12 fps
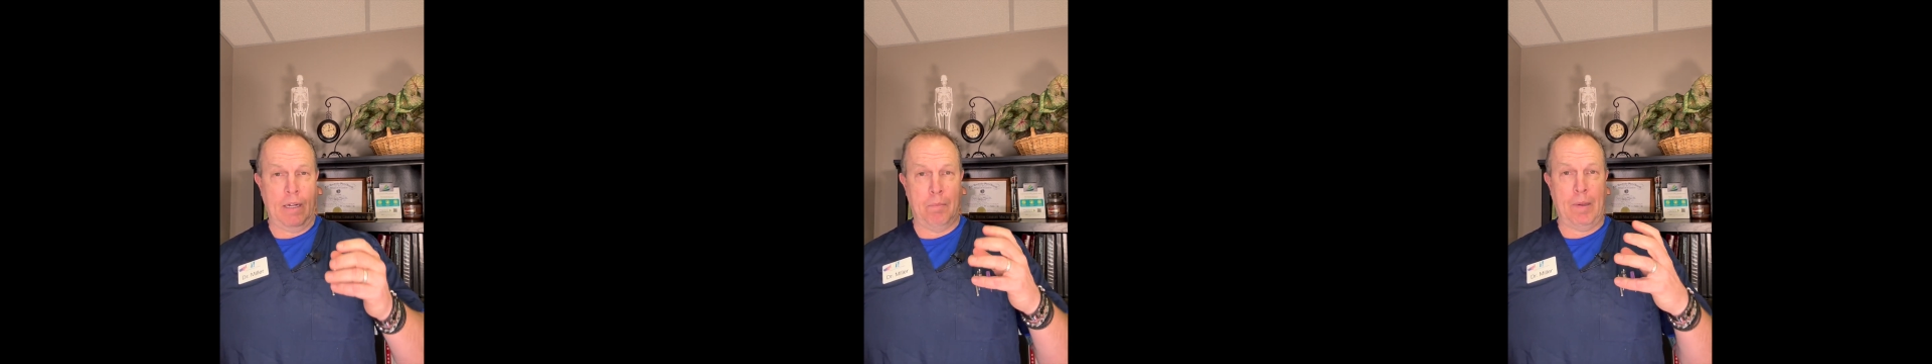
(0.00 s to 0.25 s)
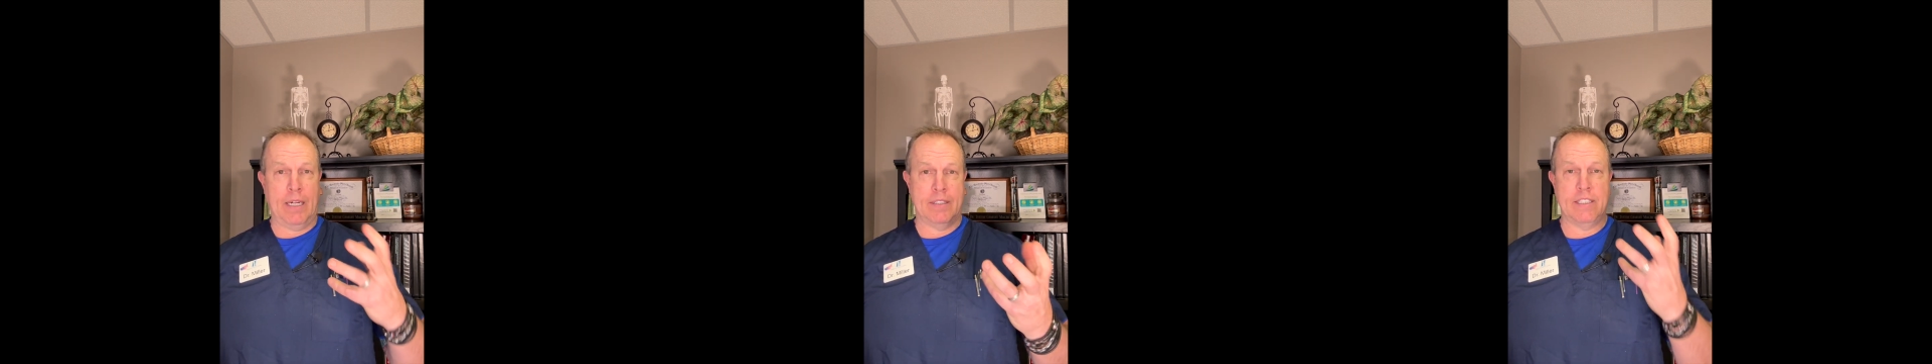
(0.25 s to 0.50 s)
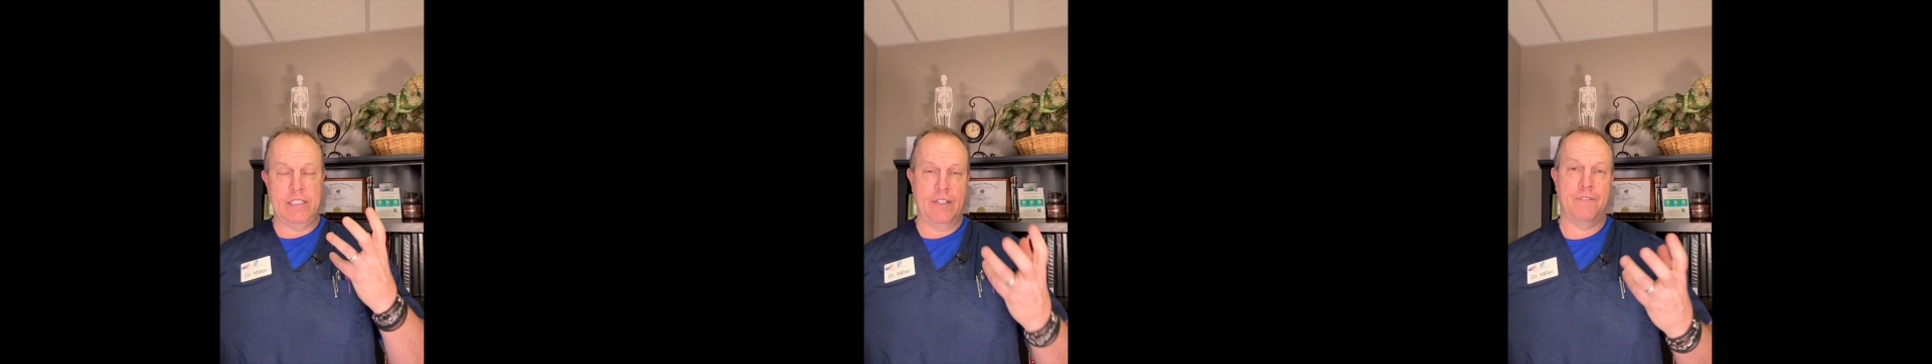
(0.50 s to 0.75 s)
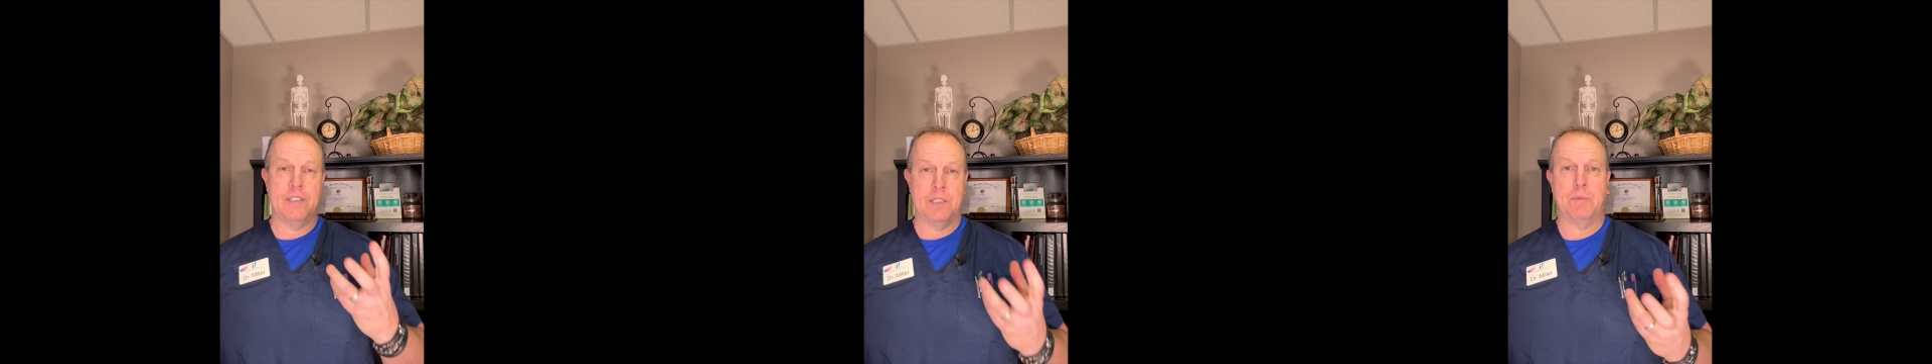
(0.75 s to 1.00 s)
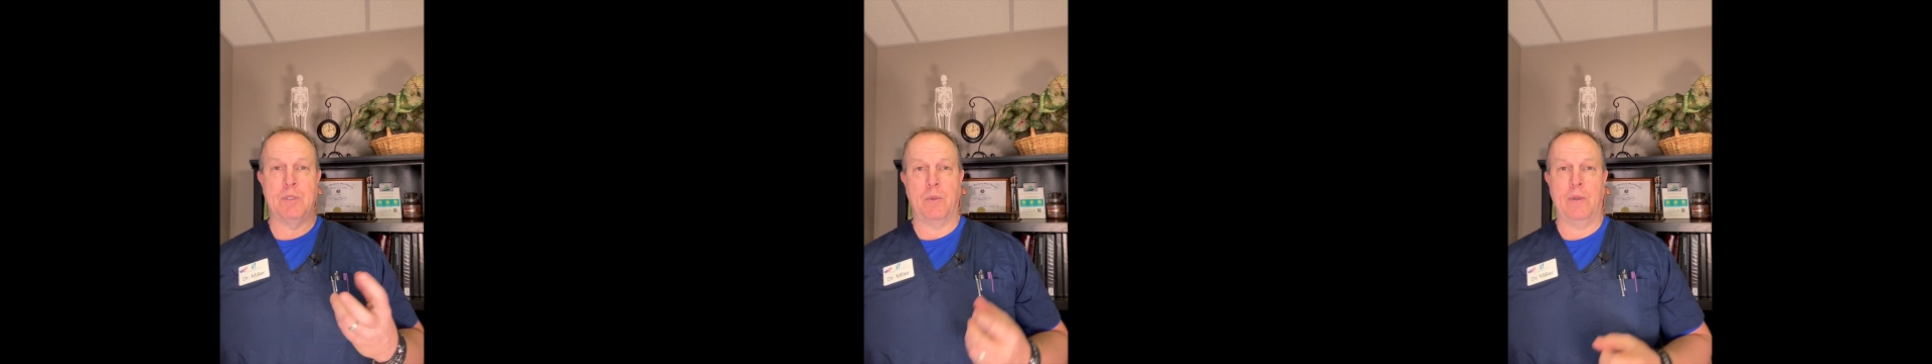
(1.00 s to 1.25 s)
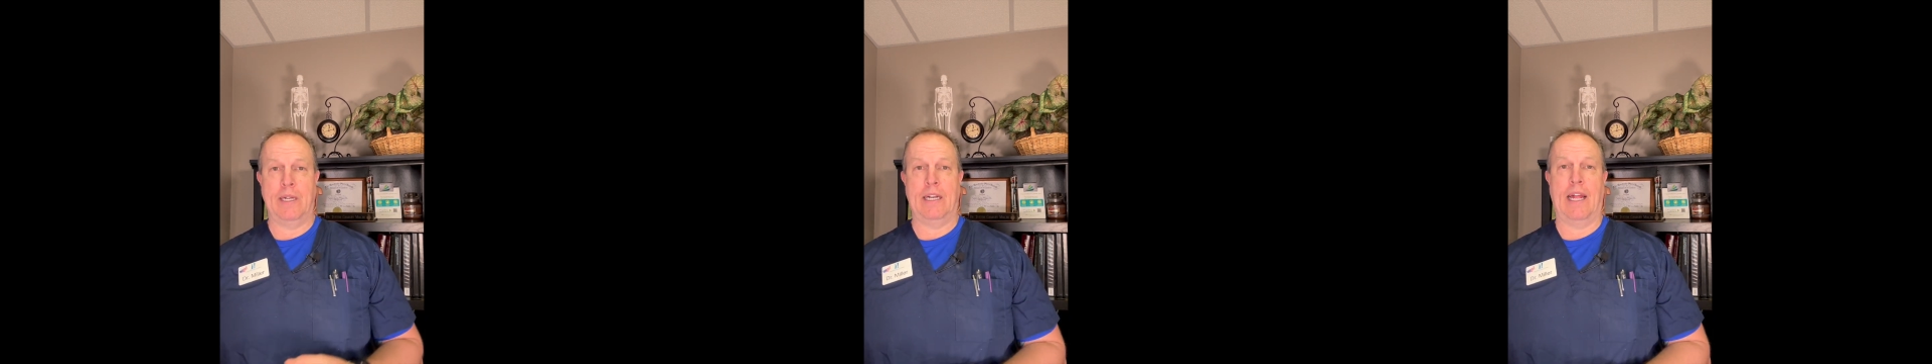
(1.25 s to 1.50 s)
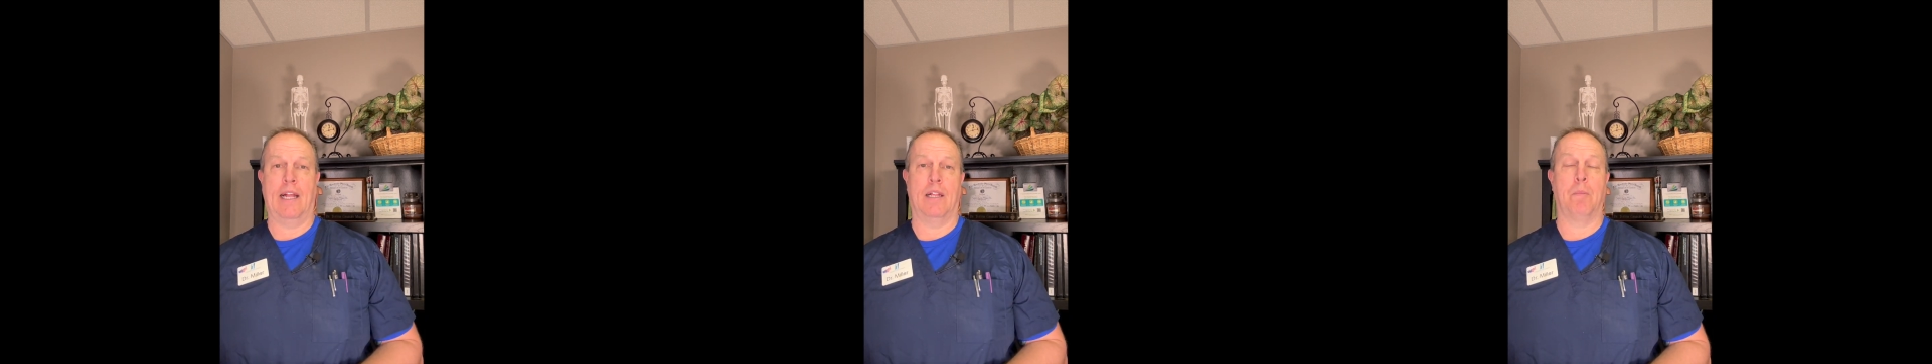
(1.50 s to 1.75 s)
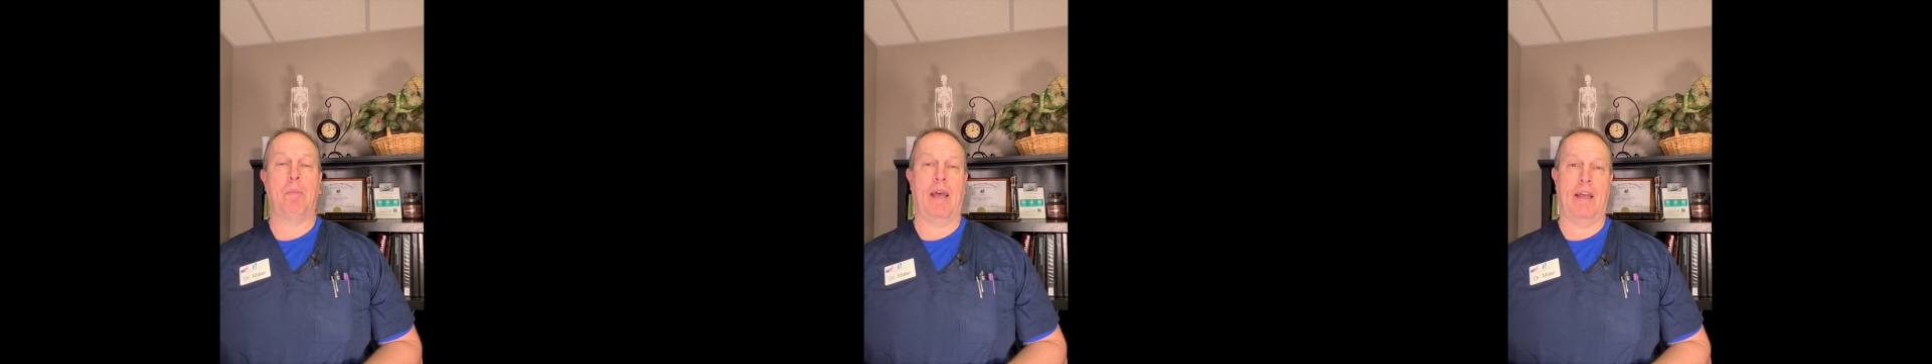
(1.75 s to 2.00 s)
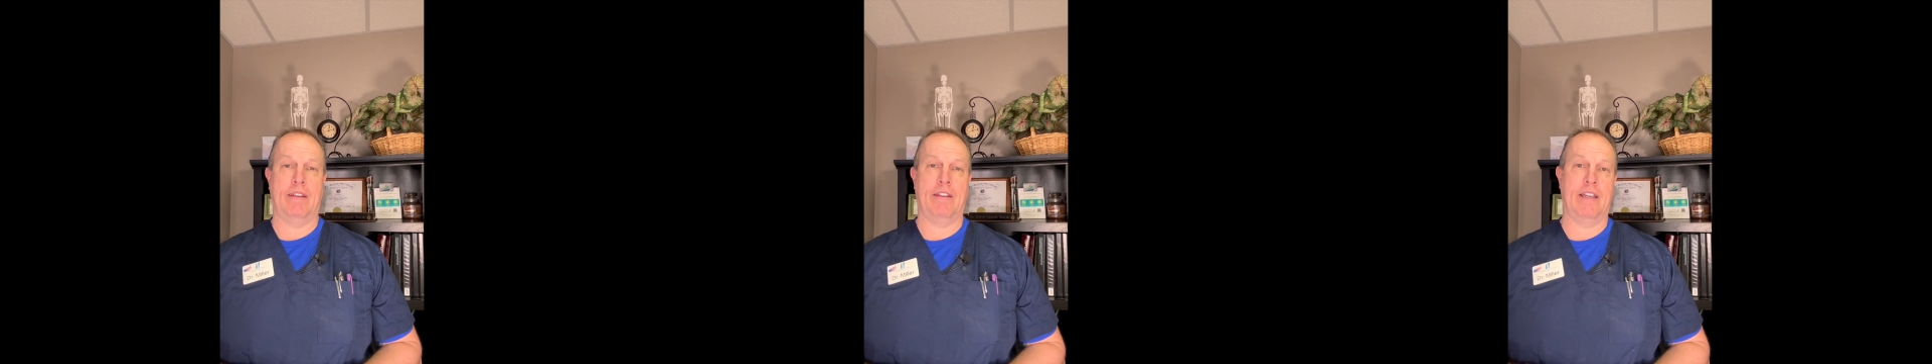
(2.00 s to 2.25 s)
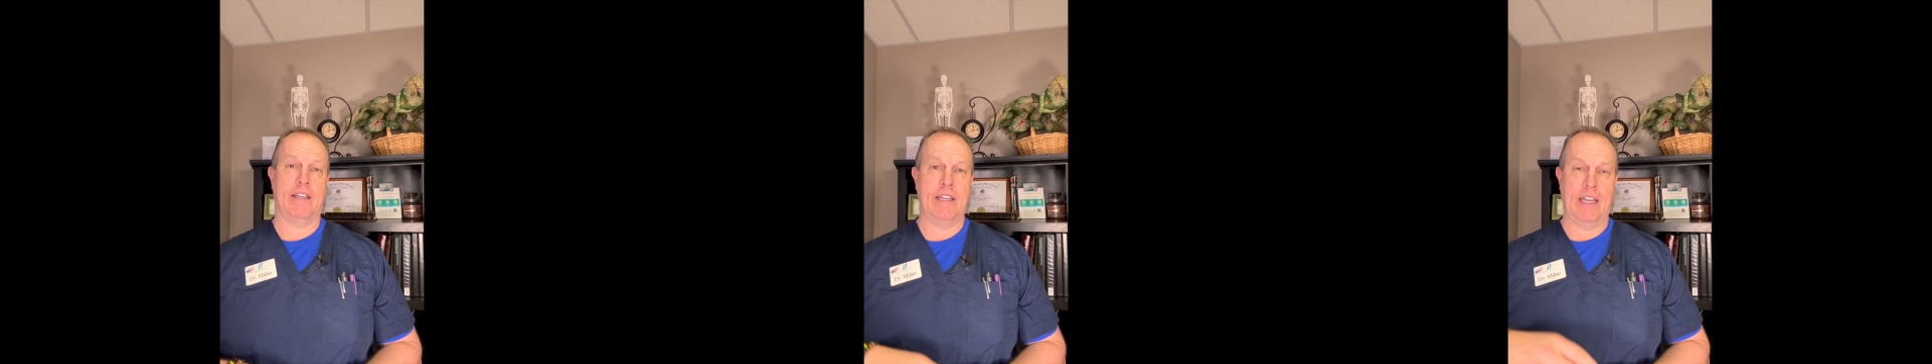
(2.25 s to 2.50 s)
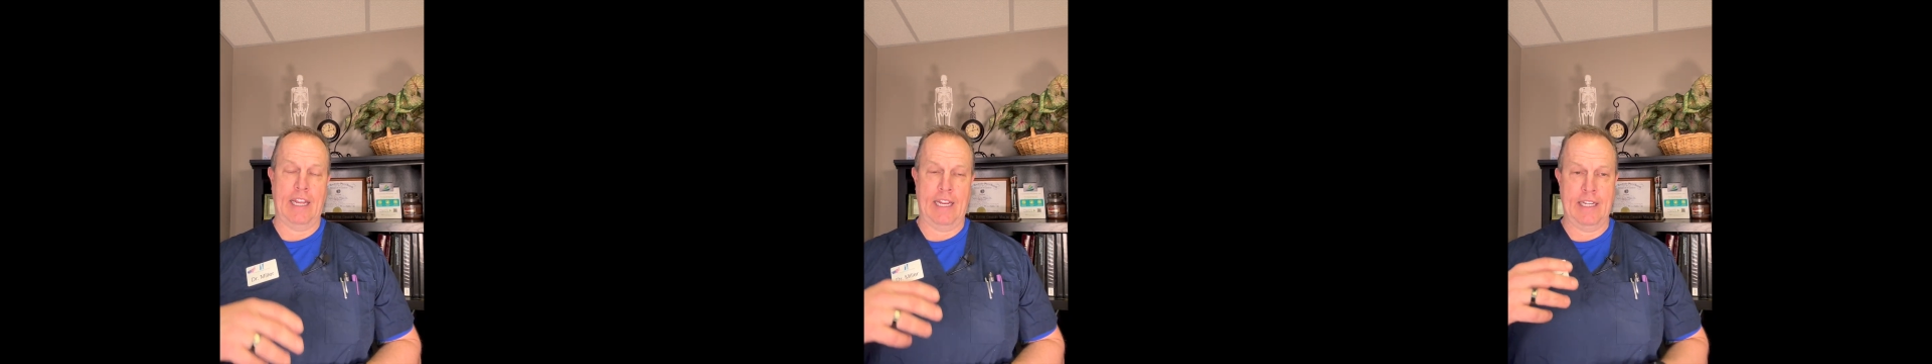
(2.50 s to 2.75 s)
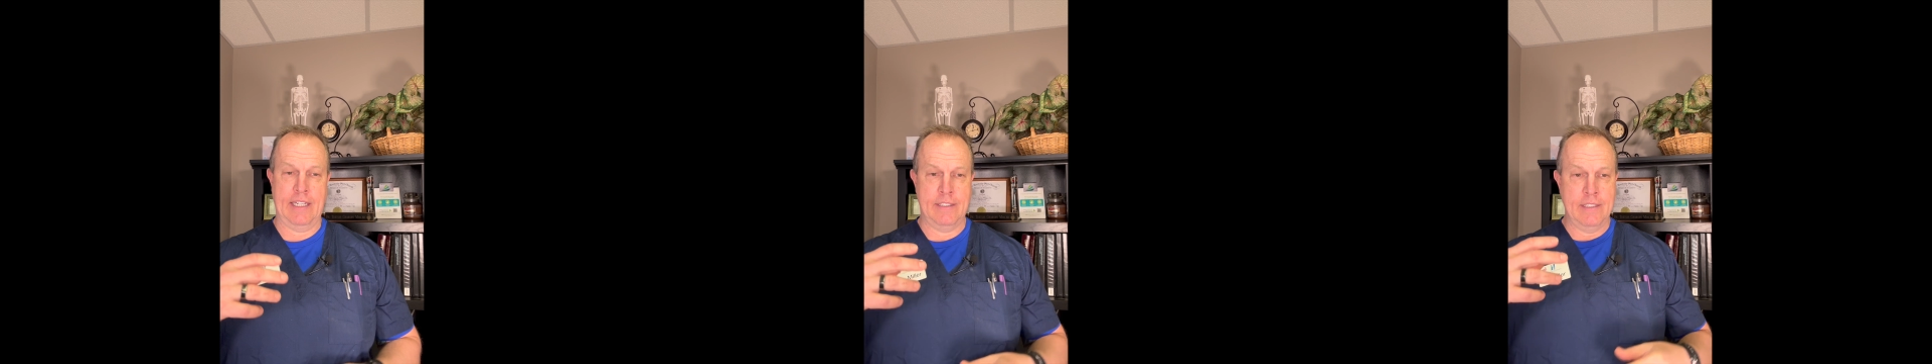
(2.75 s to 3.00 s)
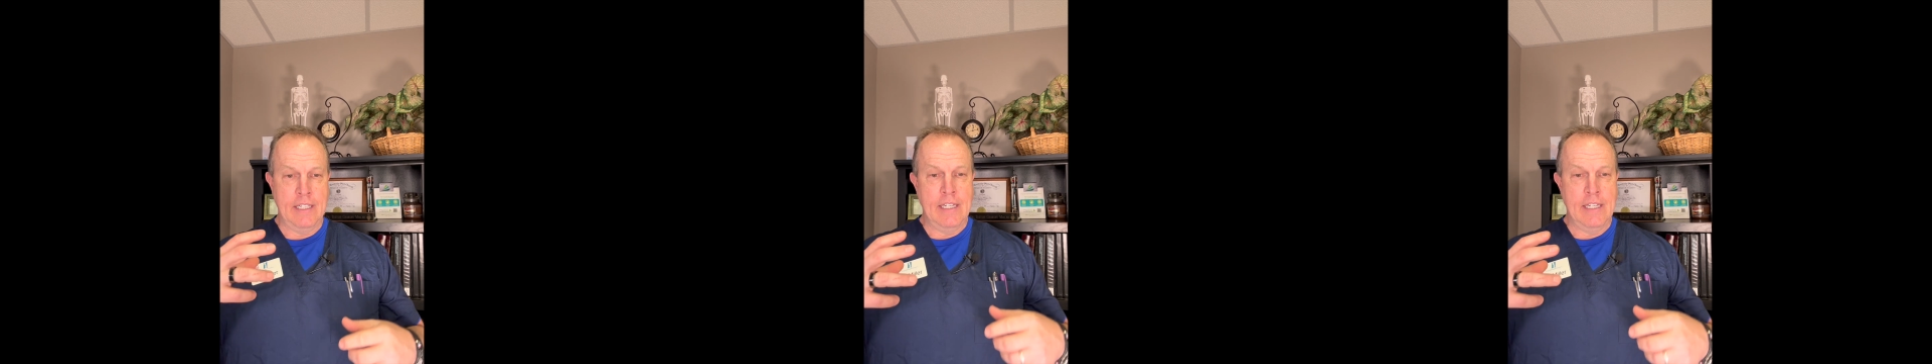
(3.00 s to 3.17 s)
about the difference between allopathic and